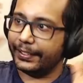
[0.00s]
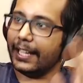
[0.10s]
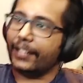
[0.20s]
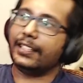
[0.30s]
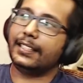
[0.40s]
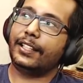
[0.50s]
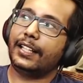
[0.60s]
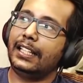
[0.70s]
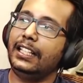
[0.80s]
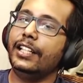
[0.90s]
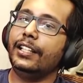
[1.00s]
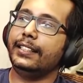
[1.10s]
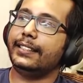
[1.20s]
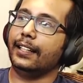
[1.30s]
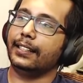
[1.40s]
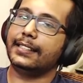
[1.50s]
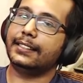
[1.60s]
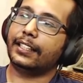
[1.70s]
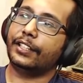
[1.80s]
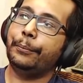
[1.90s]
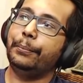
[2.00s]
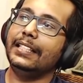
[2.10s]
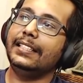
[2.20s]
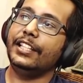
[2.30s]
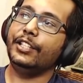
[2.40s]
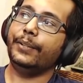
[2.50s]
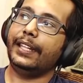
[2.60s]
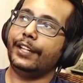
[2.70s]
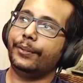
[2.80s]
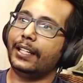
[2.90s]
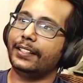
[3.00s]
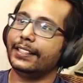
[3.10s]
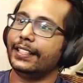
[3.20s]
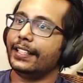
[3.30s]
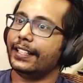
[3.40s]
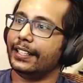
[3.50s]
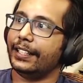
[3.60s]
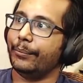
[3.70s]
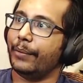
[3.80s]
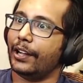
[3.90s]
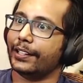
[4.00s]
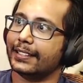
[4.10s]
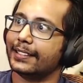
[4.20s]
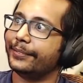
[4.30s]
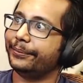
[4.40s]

Yeah, you can clearly tell this is a completely new era in Bond.